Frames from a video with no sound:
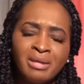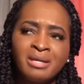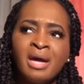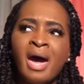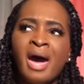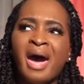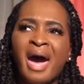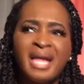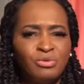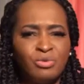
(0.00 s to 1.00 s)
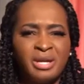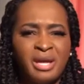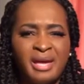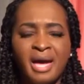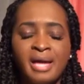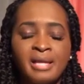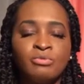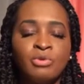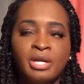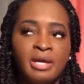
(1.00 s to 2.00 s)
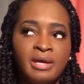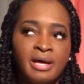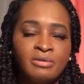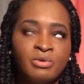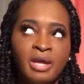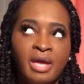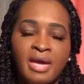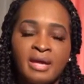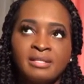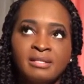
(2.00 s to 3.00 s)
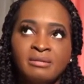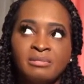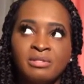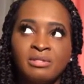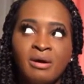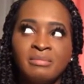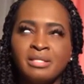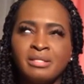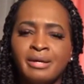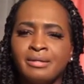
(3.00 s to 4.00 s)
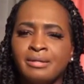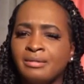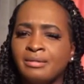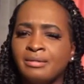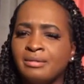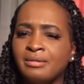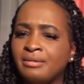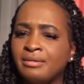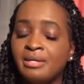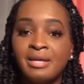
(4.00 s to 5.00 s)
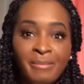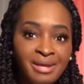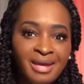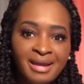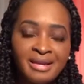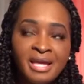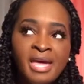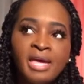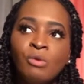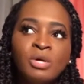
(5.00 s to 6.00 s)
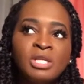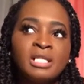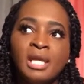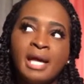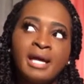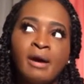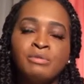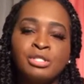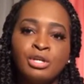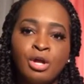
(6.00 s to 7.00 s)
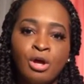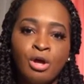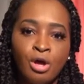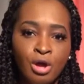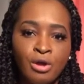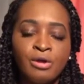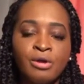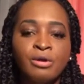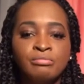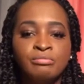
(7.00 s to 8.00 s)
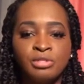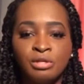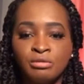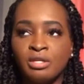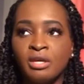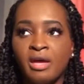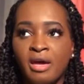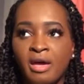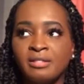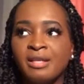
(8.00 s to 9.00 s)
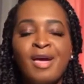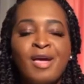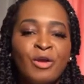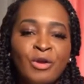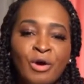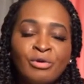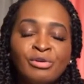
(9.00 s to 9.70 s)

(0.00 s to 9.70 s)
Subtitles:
I didn't want to ask him, so I'm just like, nah. I mean, and it wasn't like God was saying, hey, Chelsea, ask, you know.